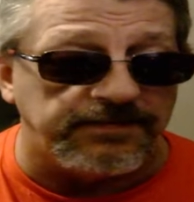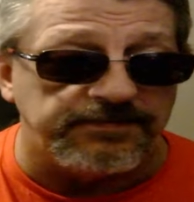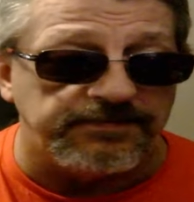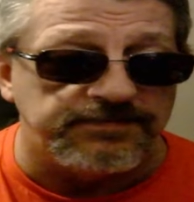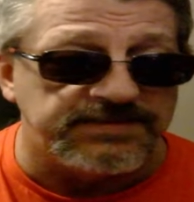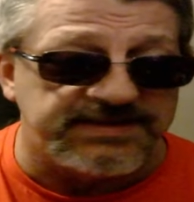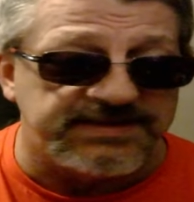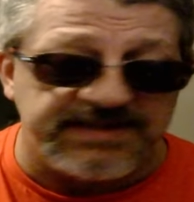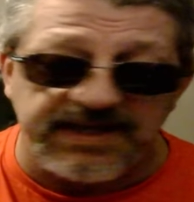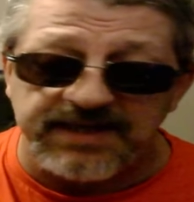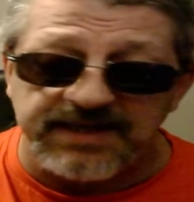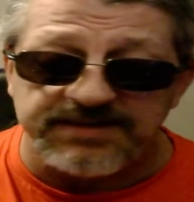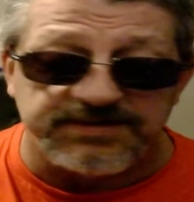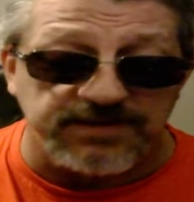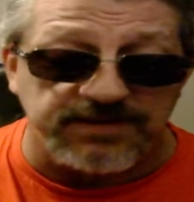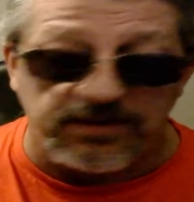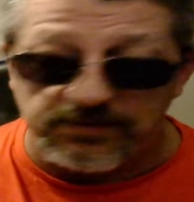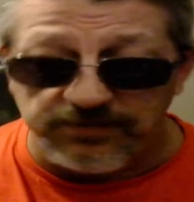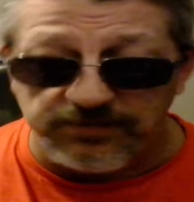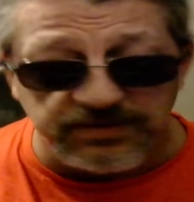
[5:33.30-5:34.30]
Sad
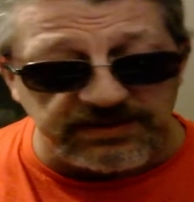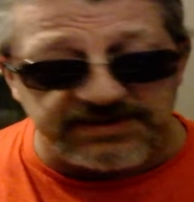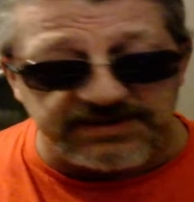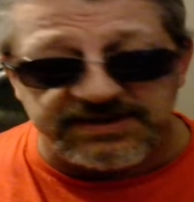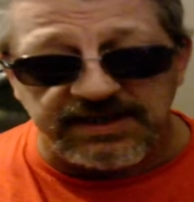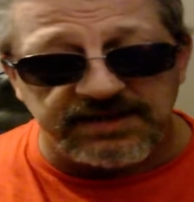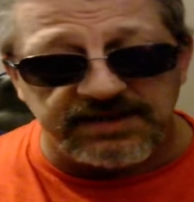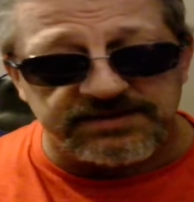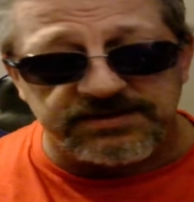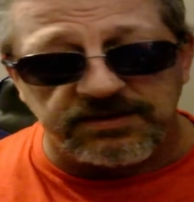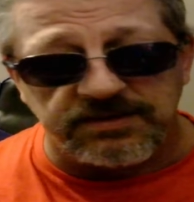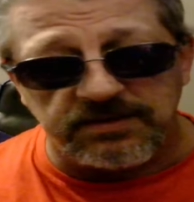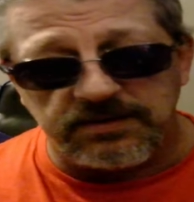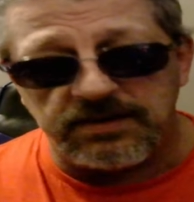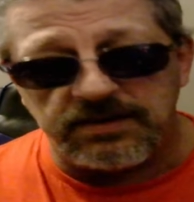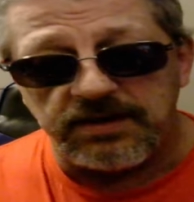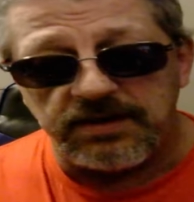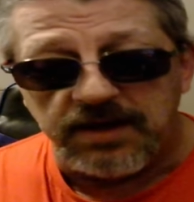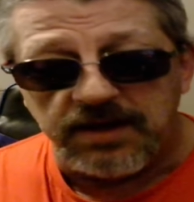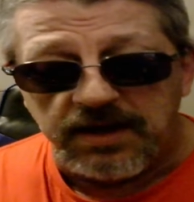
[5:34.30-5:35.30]
song. Really sad song.
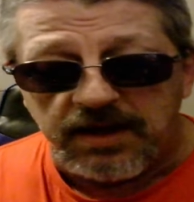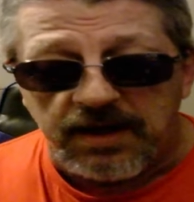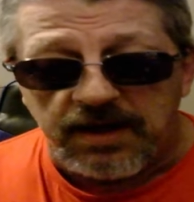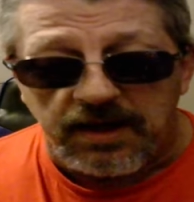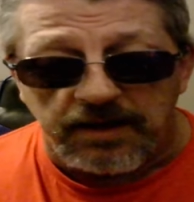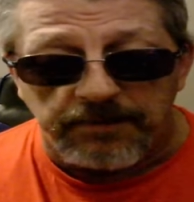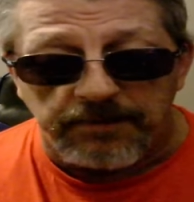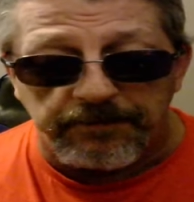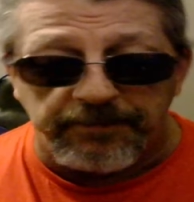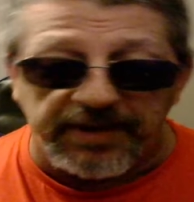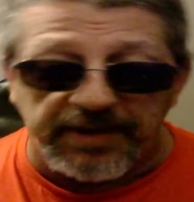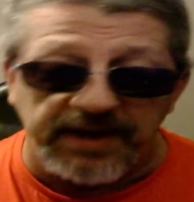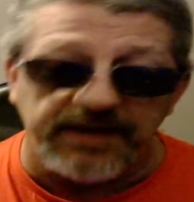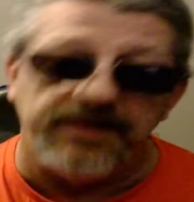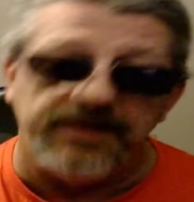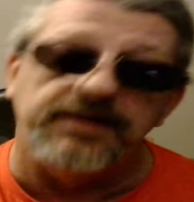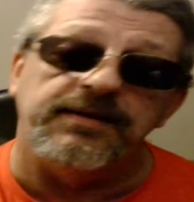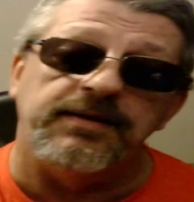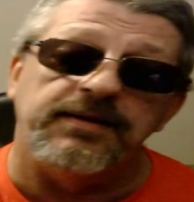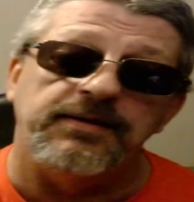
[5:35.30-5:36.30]
But
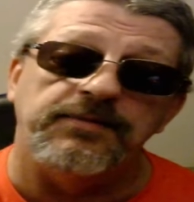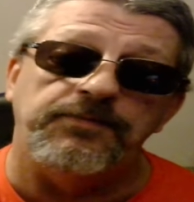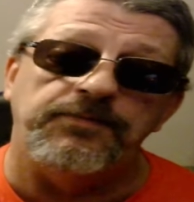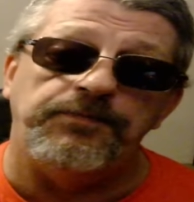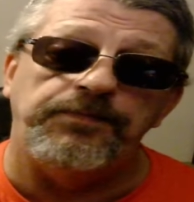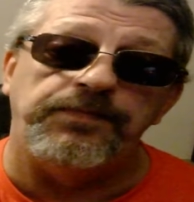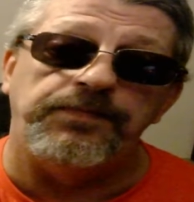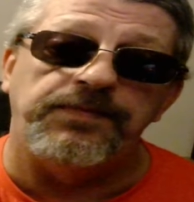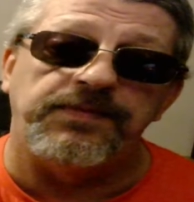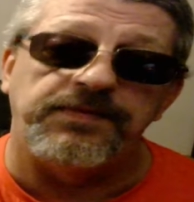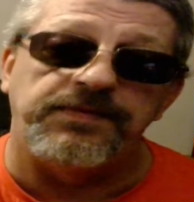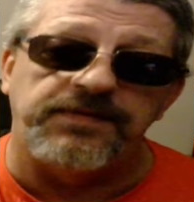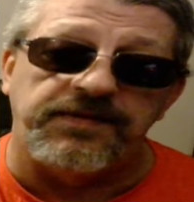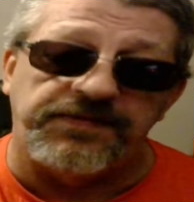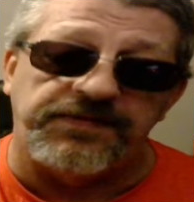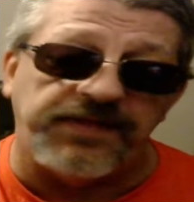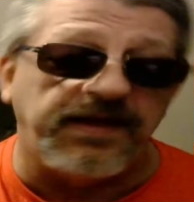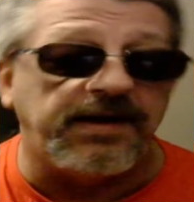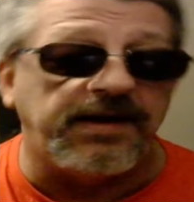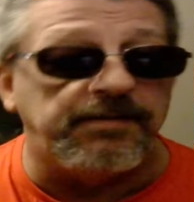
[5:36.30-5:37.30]
the
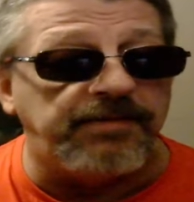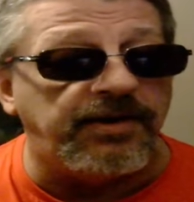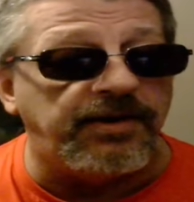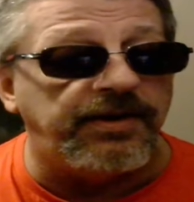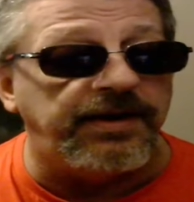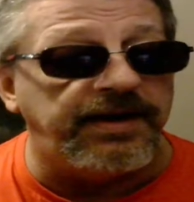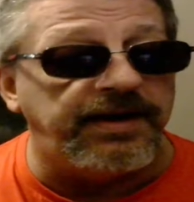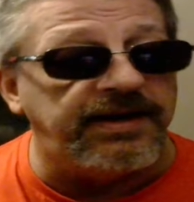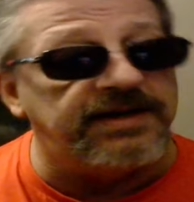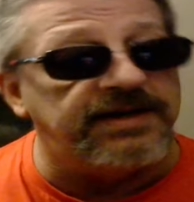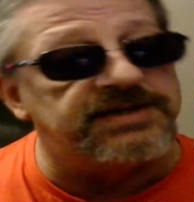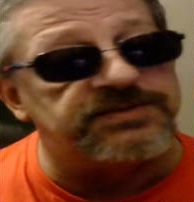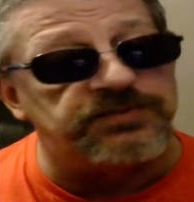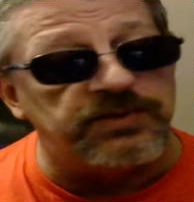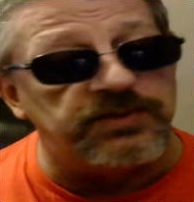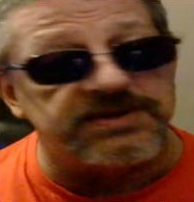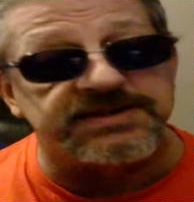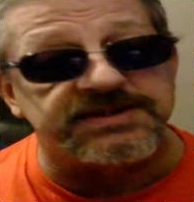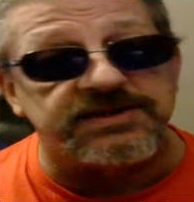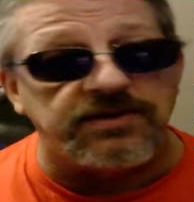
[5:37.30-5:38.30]
thing about it is,
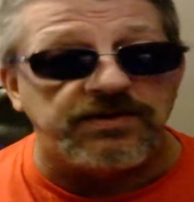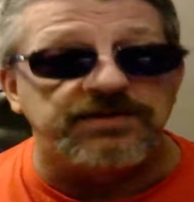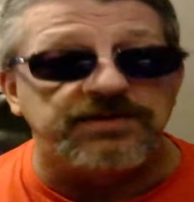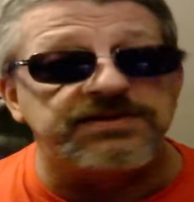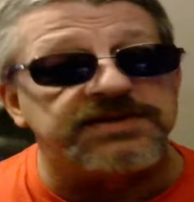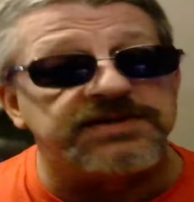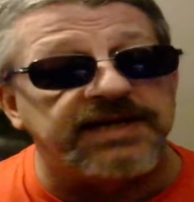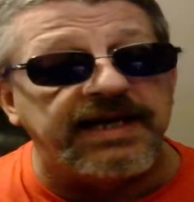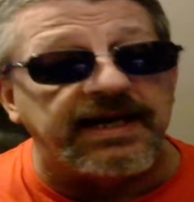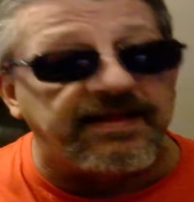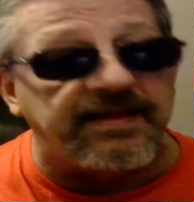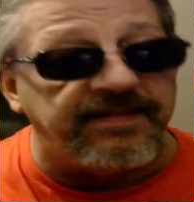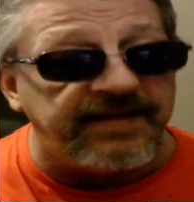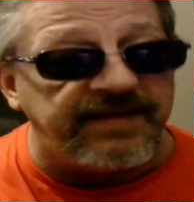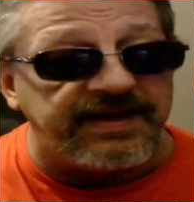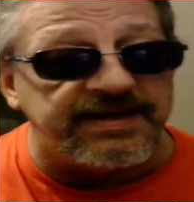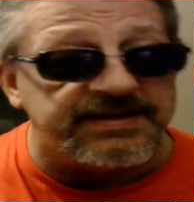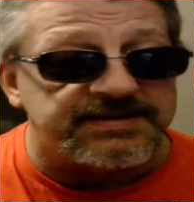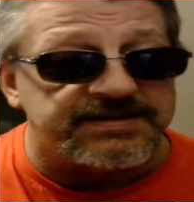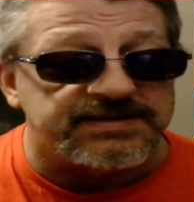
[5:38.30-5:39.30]
with songs like
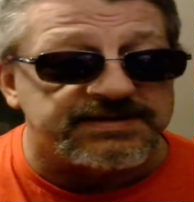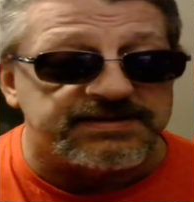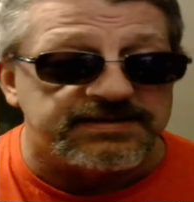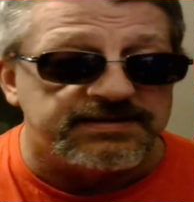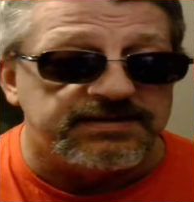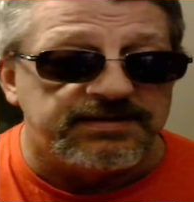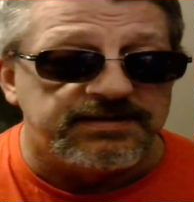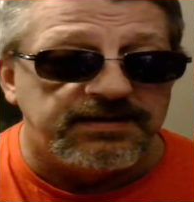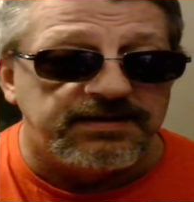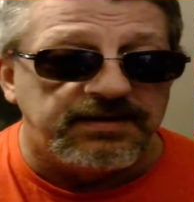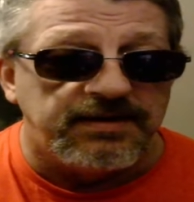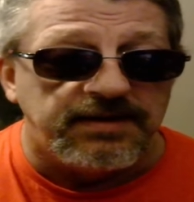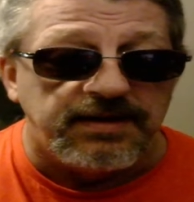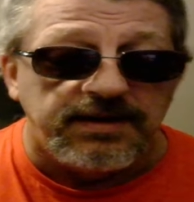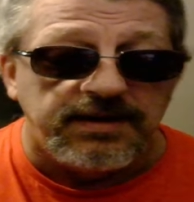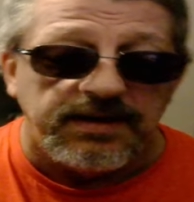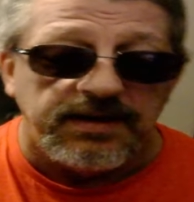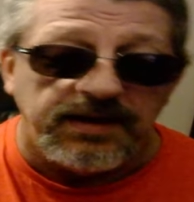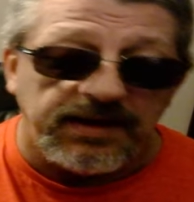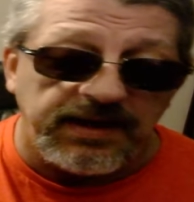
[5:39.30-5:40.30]
this,
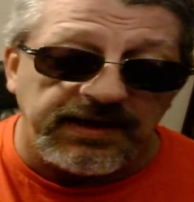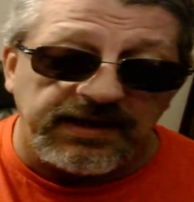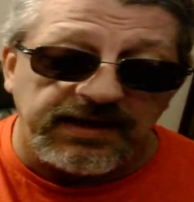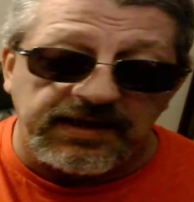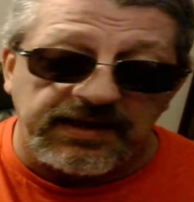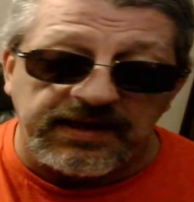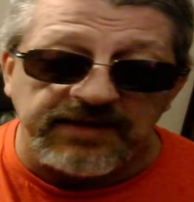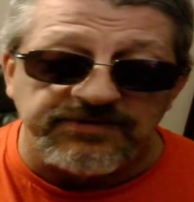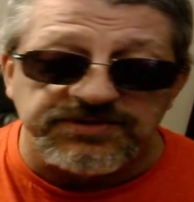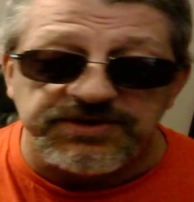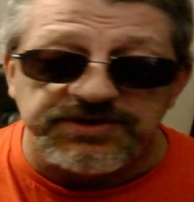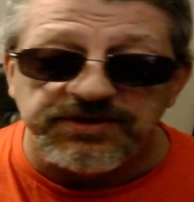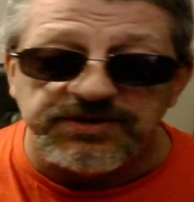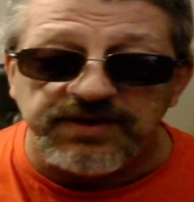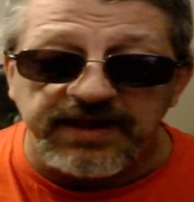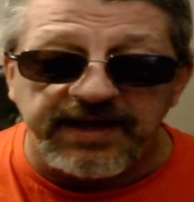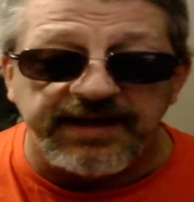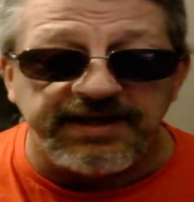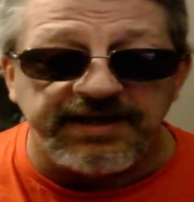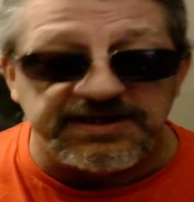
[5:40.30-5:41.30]
it gives you
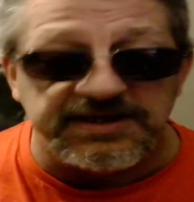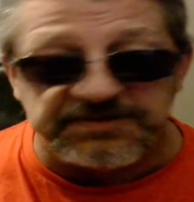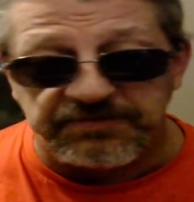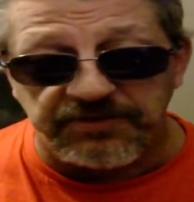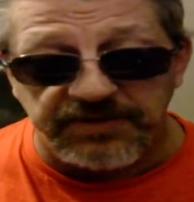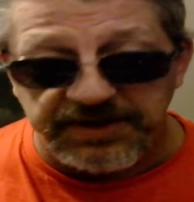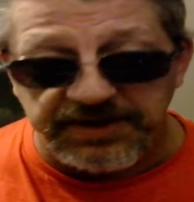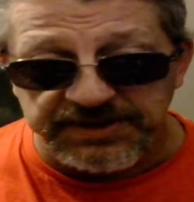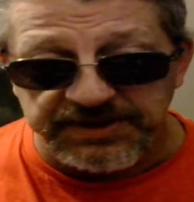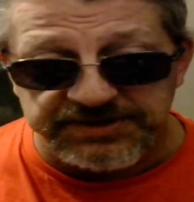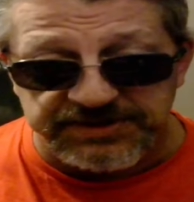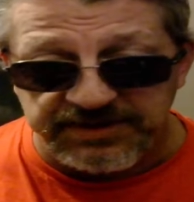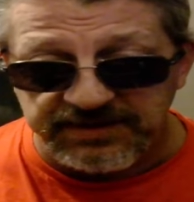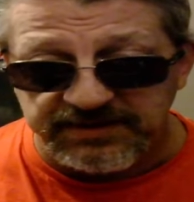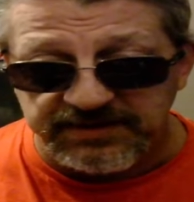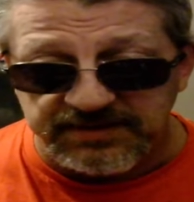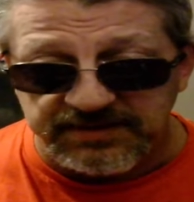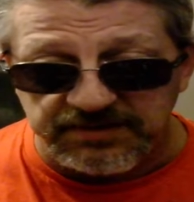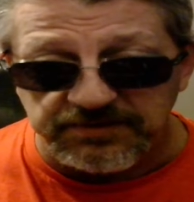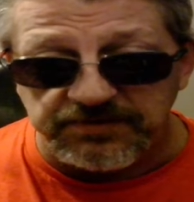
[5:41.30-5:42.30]
that
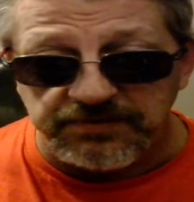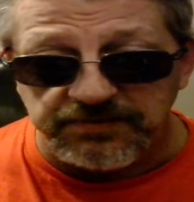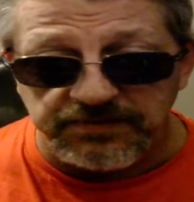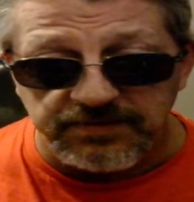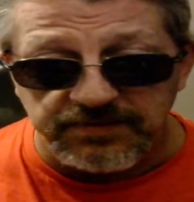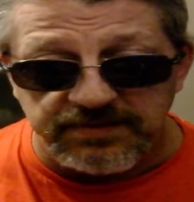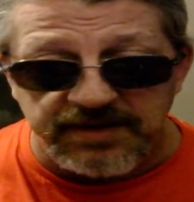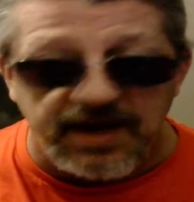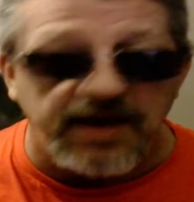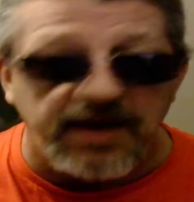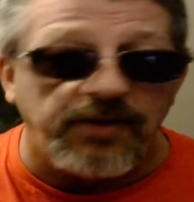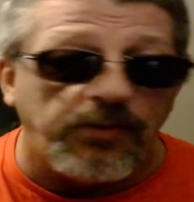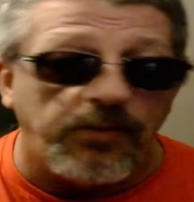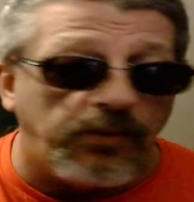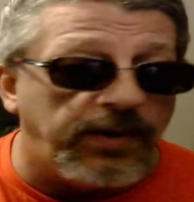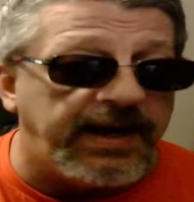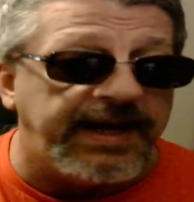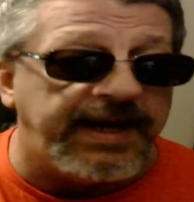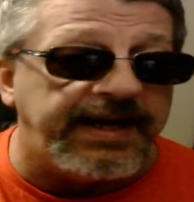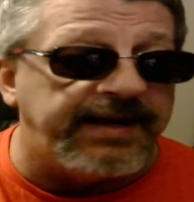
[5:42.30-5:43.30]
inspiration to not
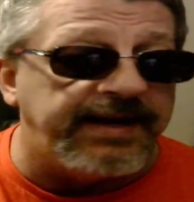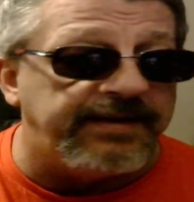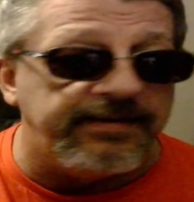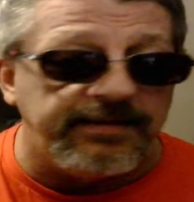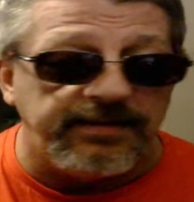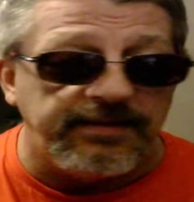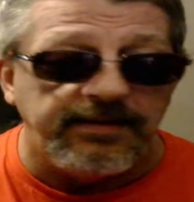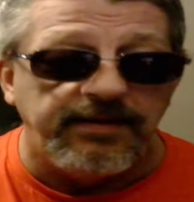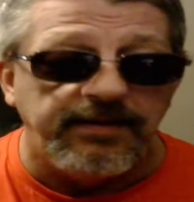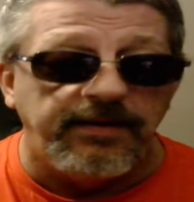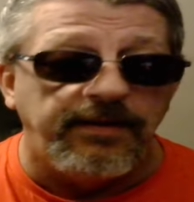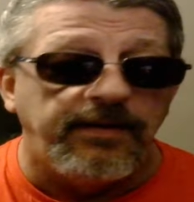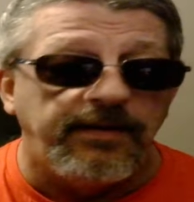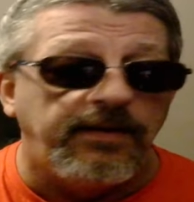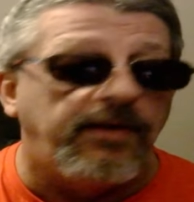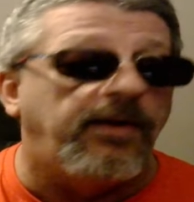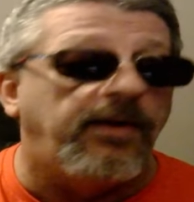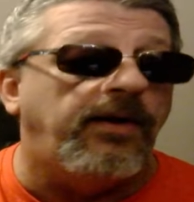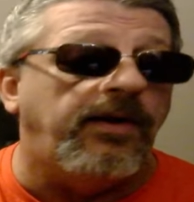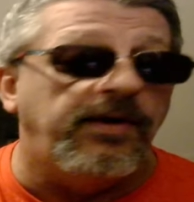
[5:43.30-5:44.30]
wait
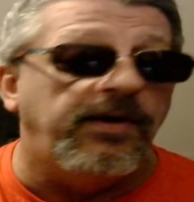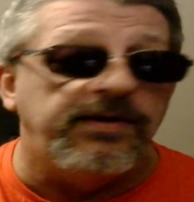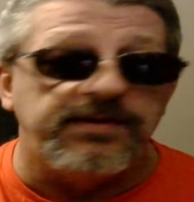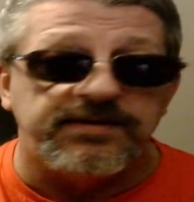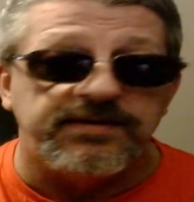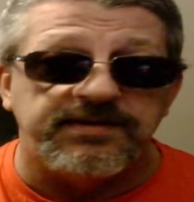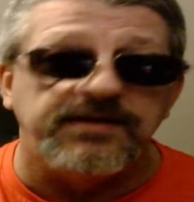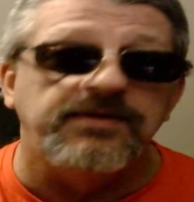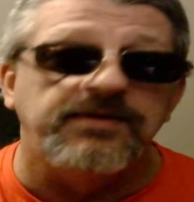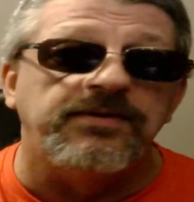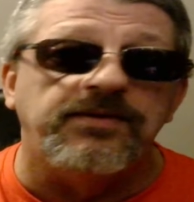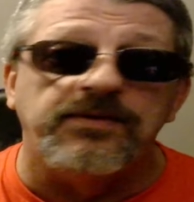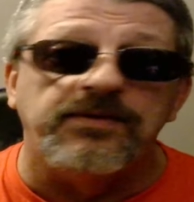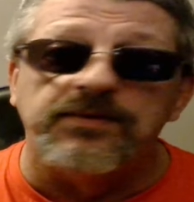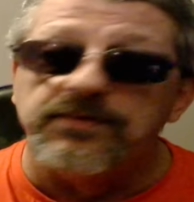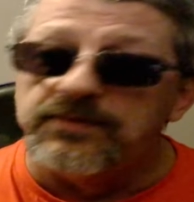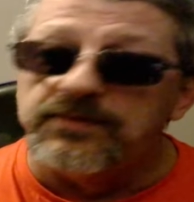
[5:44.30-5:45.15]
until